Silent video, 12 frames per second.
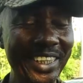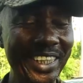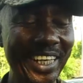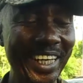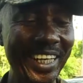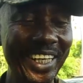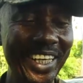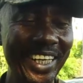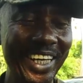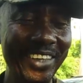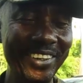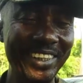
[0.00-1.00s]
there,
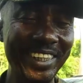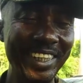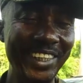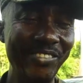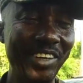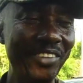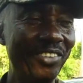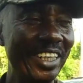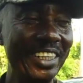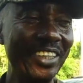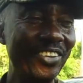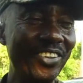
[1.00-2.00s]
I will tell him my
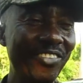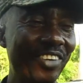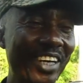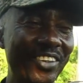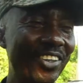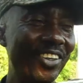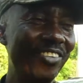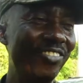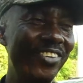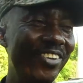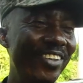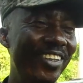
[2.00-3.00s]
brother go back home.
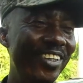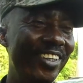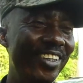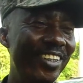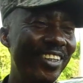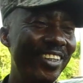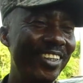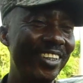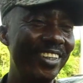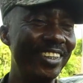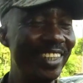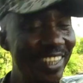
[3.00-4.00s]

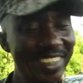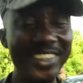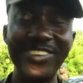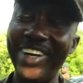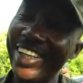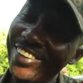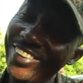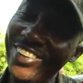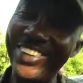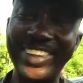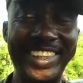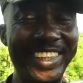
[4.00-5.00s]
Yes, why
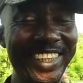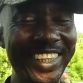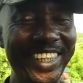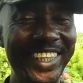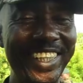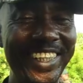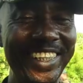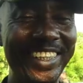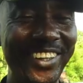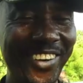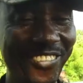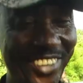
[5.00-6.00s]
not? He's
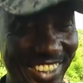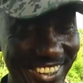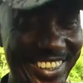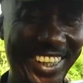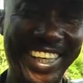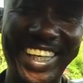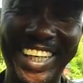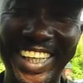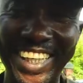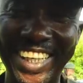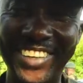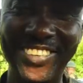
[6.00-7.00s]
our brother.
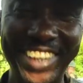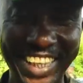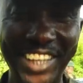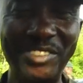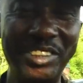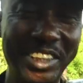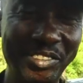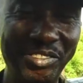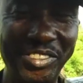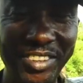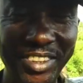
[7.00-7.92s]
We love him.